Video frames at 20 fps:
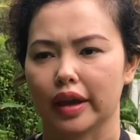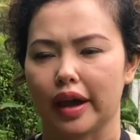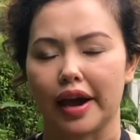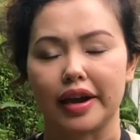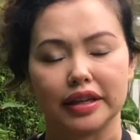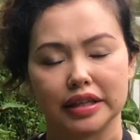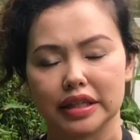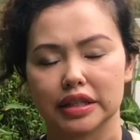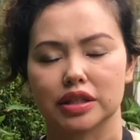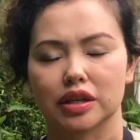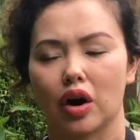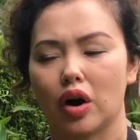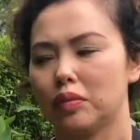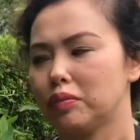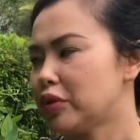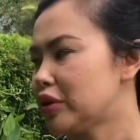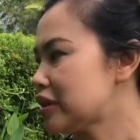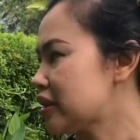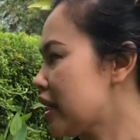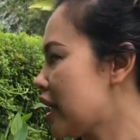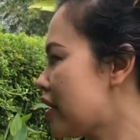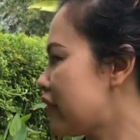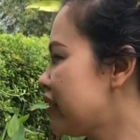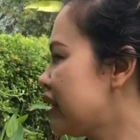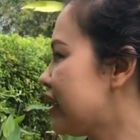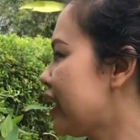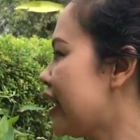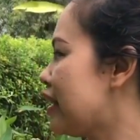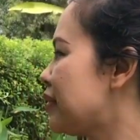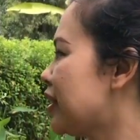I eat almost
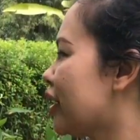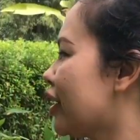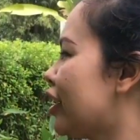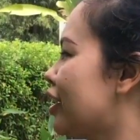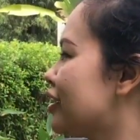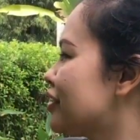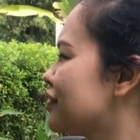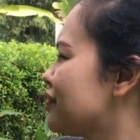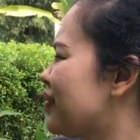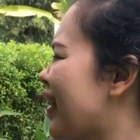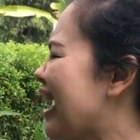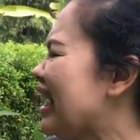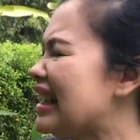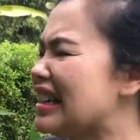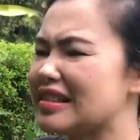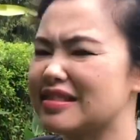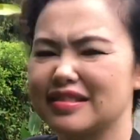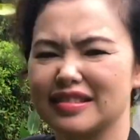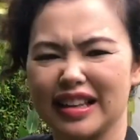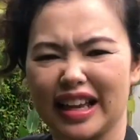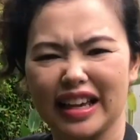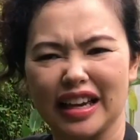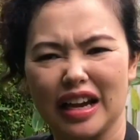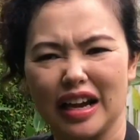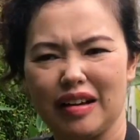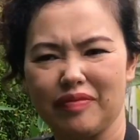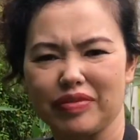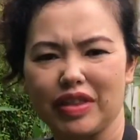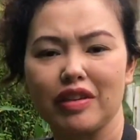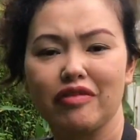every day because I eat like
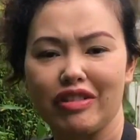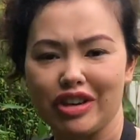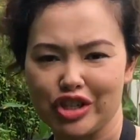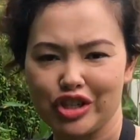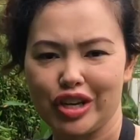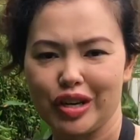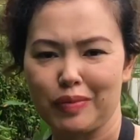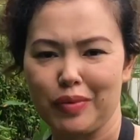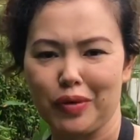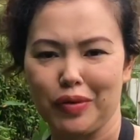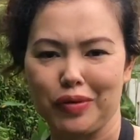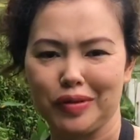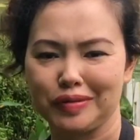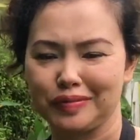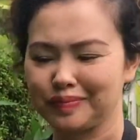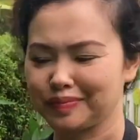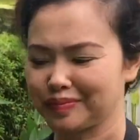a vegetable.